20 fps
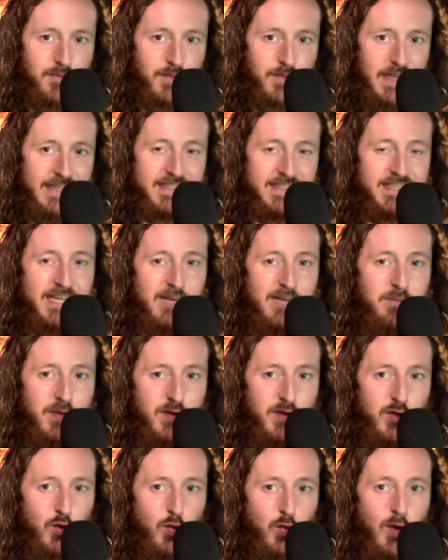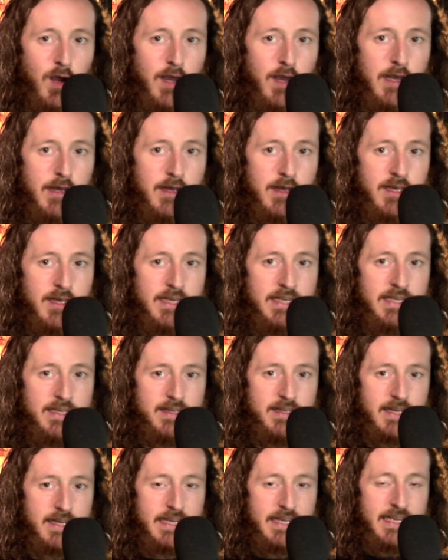It's keeping you
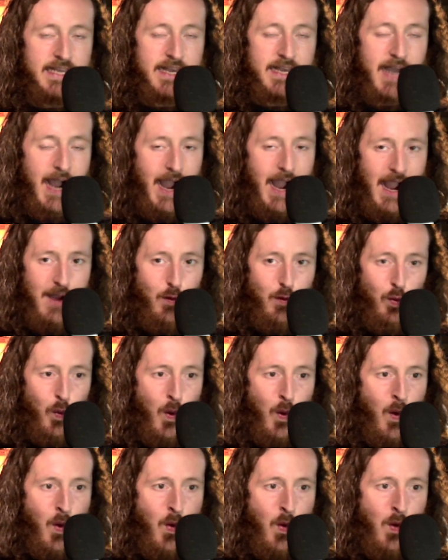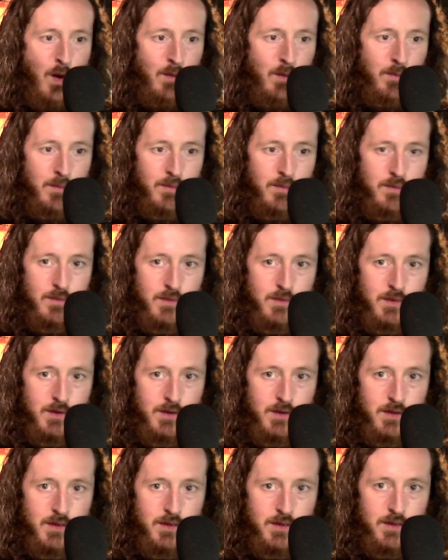hot, warm.
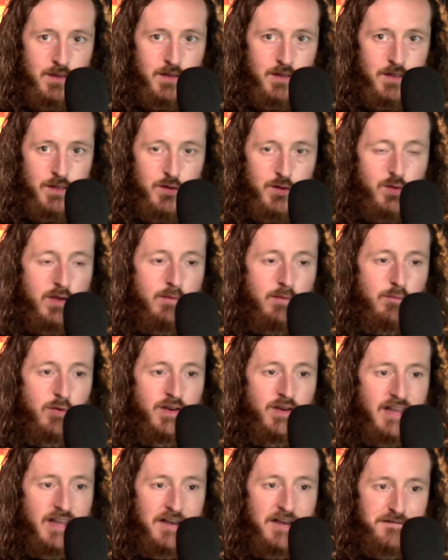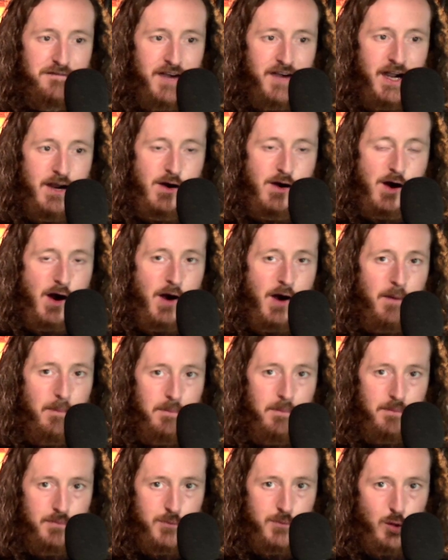You can bring that fire up
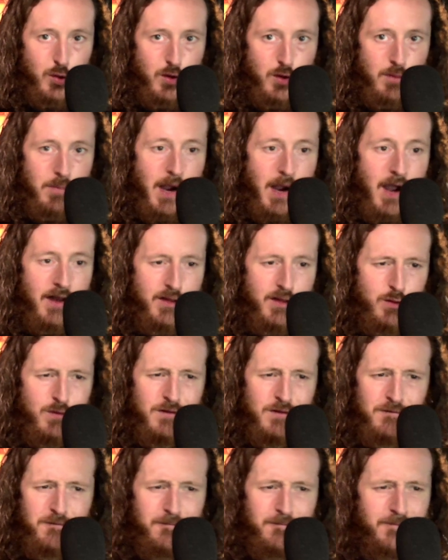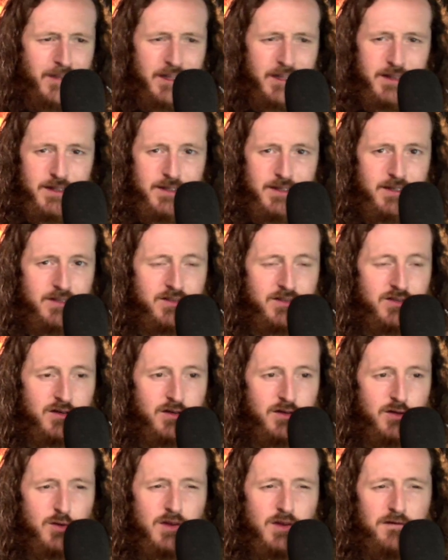through your body. You can feel it
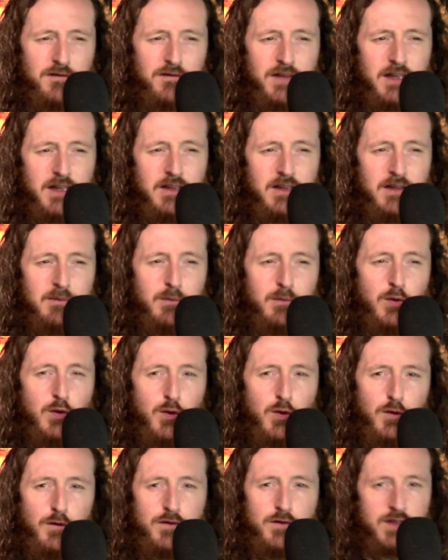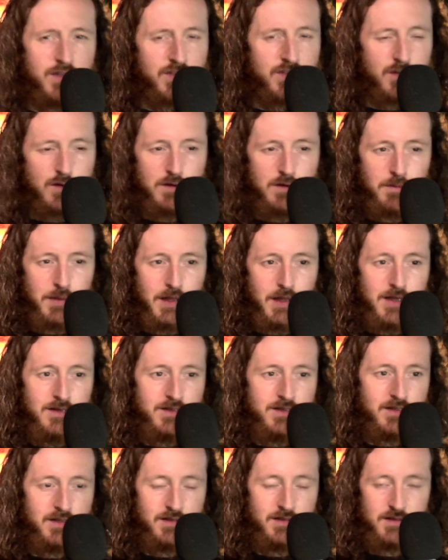you can feel it move to certain
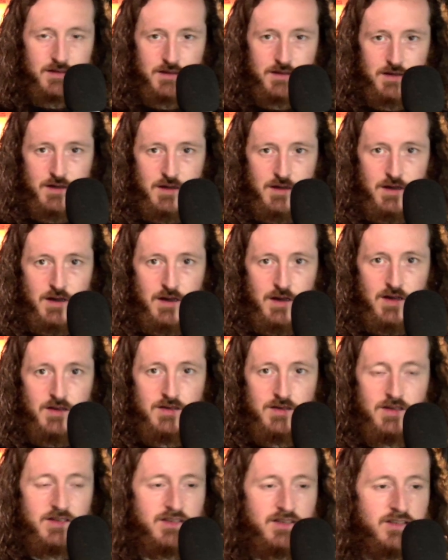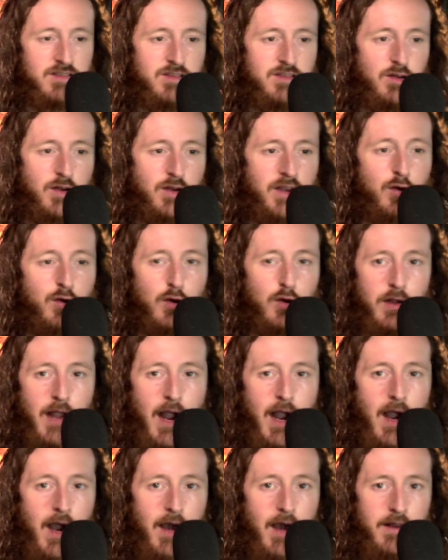places. This is your inner
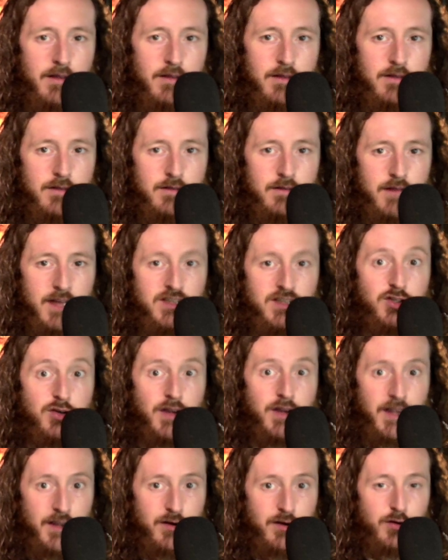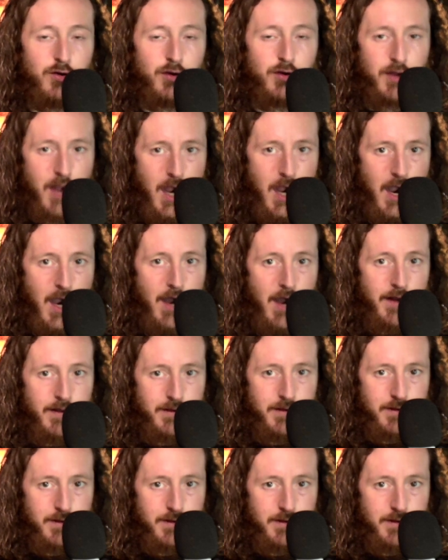God. That's your inner God.